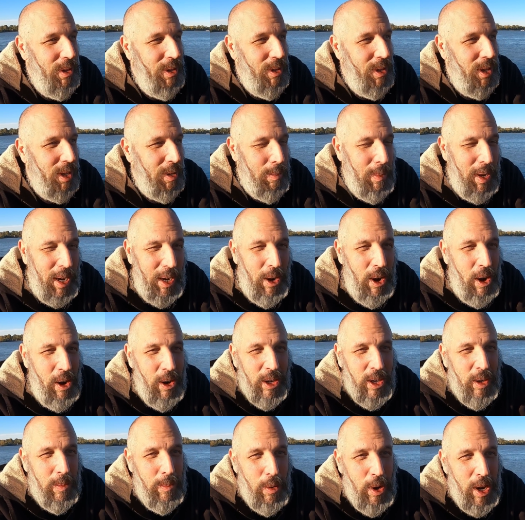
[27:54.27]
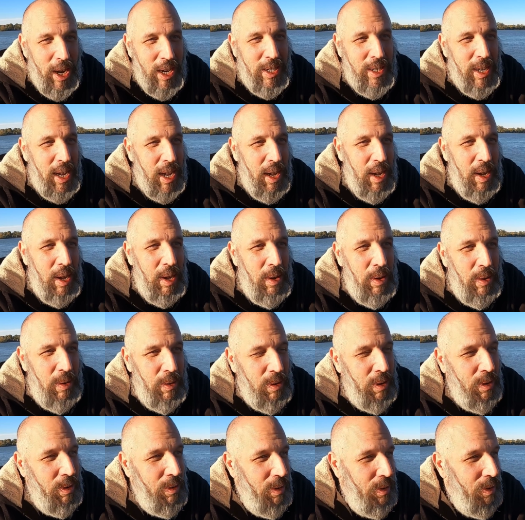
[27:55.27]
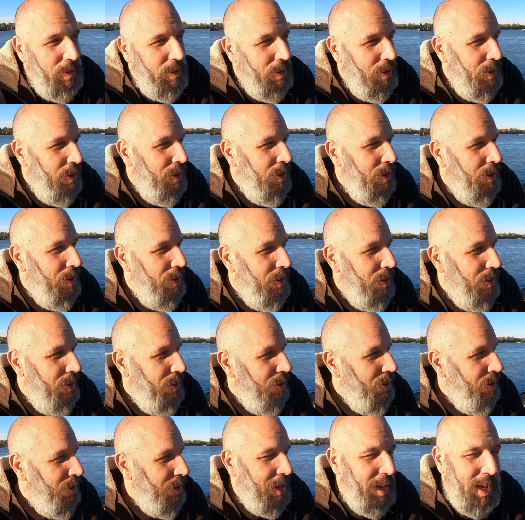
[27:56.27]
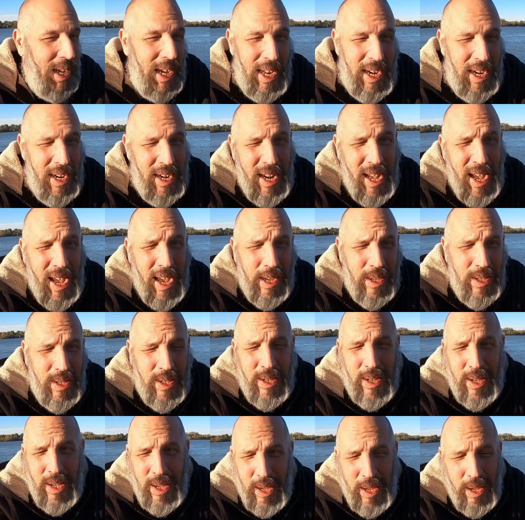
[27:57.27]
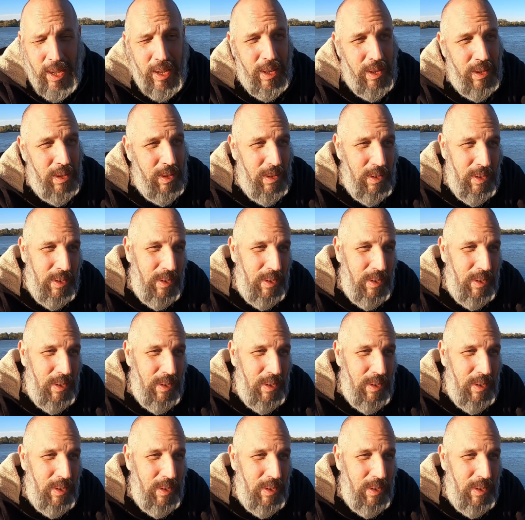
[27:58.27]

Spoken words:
like my car could break down, could get in an accident.